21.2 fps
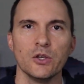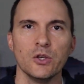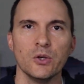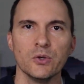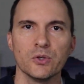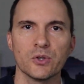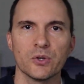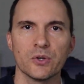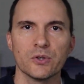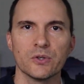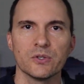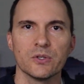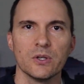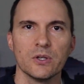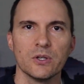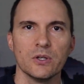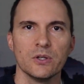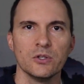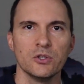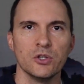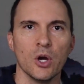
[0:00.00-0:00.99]

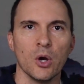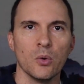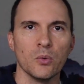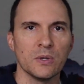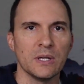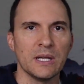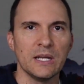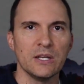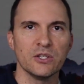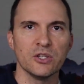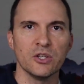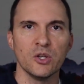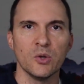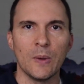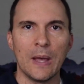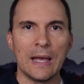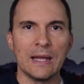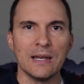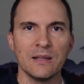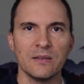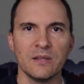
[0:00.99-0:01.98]
Users don't need to
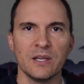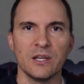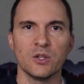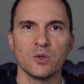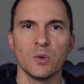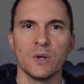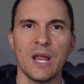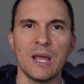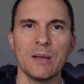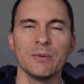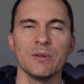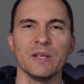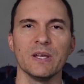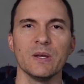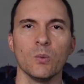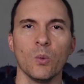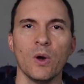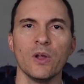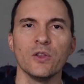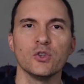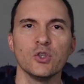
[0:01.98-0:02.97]
do anything to enable
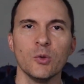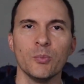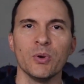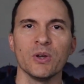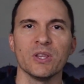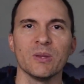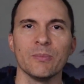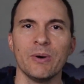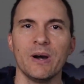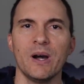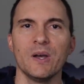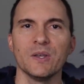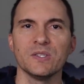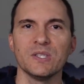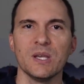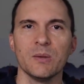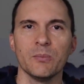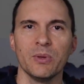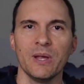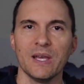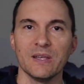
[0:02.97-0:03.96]
it once you put the
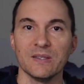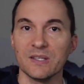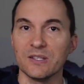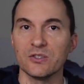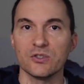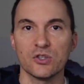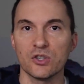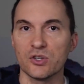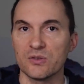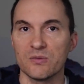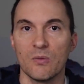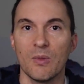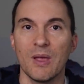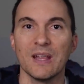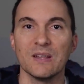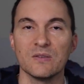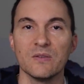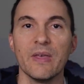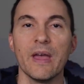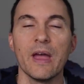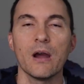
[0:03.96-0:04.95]
policy in place.
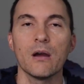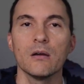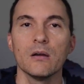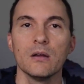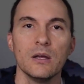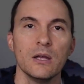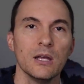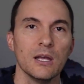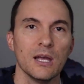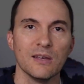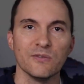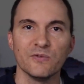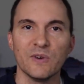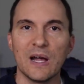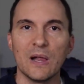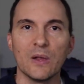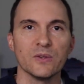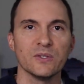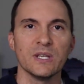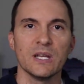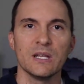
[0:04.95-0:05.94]
It's there, it
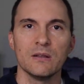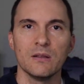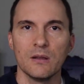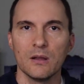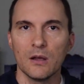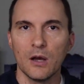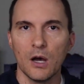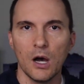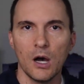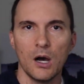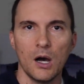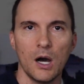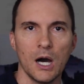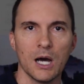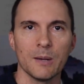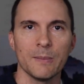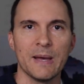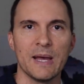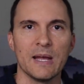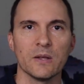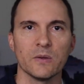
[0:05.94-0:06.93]
follows it
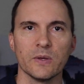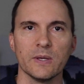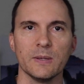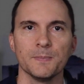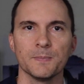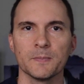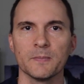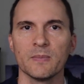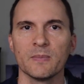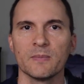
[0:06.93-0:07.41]
automatically.